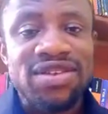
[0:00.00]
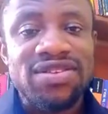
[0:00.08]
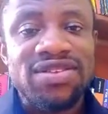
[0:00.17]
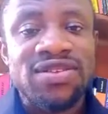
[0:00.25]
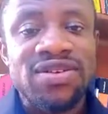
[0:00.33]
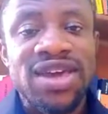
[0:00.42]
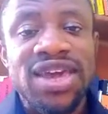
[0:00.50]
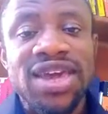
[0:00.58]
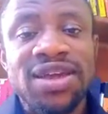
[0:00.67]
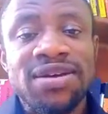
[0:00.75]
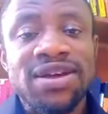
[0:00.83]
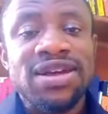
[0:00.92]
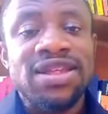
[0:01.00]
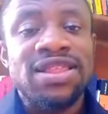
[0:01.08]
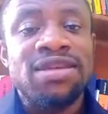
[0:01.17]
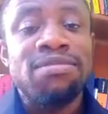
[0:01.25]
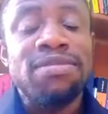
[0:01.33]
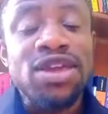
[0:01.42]
Okay, the
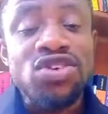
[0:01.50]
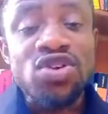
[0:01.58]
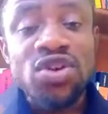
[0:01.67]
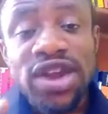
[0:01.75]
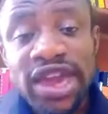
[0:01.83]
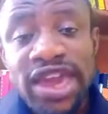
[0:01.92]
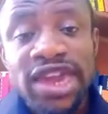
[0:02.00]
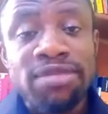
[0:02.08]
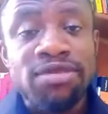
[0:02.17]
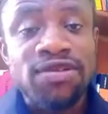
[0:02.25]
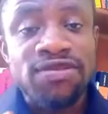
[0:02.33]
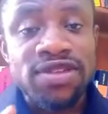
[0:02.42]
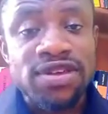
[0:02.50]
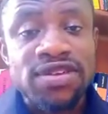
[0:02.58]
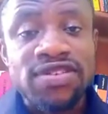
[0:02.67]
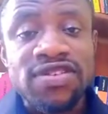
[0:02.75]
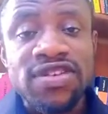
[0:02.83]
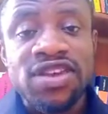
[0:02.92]
major aim of this
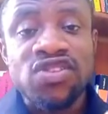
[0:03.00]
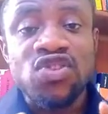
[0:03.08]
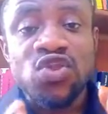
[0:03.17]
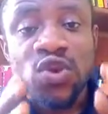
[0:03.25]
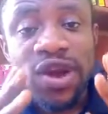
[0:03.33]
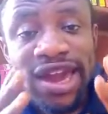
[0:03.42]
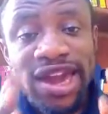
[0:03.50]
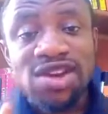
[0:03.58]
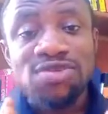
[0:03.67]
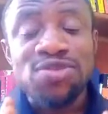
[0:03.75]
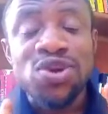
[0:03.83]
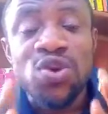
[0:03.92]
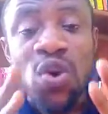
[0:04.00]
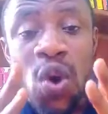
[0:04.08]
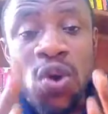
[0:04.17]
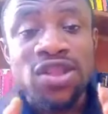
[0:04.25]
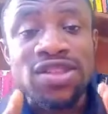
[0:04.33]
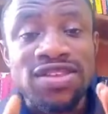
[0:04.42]
is to help you
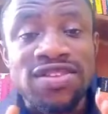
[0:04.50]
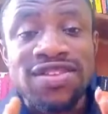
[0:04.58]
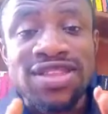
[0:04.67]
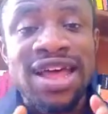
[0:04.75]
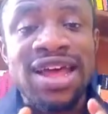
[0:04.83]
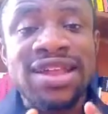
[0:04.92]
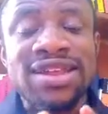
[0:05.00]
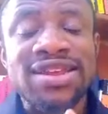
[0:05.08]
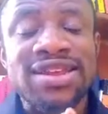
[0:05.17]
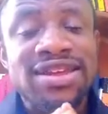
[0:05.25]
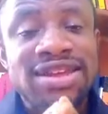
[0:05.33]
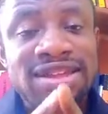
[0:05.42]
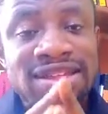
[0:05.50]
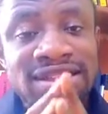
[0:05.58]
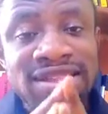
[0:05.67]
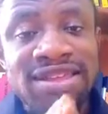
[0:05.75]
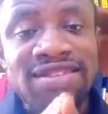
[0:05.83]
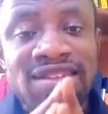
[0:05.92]
understand this
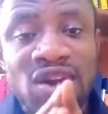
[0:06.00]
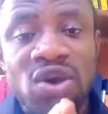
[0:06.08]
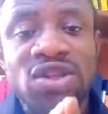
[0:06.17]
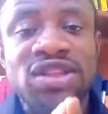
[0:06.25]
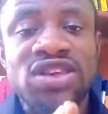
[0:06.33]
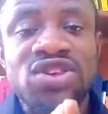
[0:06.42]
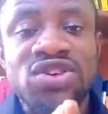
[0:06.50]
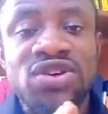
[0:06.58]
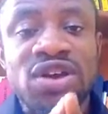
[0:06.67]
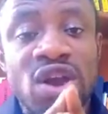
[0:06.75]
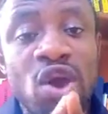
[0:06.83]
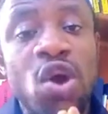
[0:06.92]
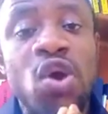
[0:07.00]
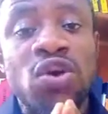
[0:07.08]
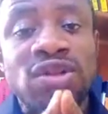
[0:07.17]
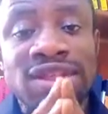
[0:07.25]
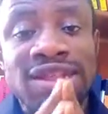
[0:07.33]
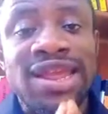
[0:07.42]
condition called
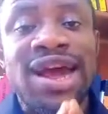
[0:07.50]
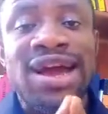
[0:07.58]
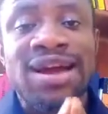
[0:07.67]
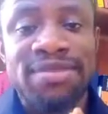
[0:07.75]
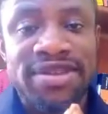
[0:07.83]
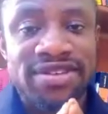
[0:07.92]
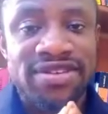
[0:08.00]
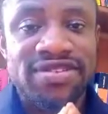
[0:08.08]
diabetes.